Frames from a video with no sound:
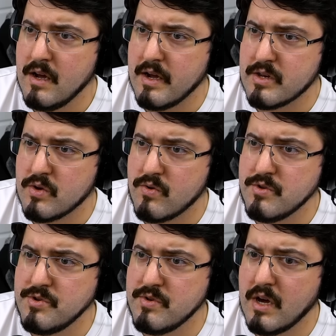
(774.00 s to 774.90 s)
I
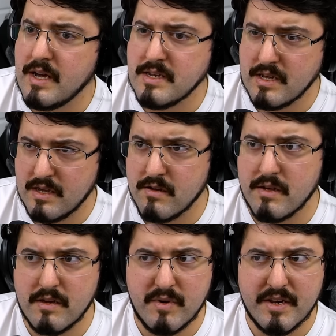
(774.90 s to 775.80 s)
told you not to kill
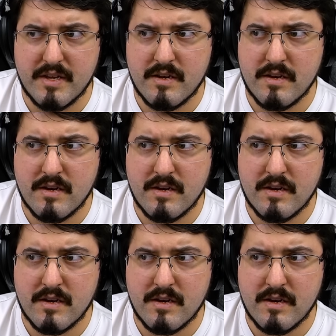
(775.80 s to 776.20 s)
anybody.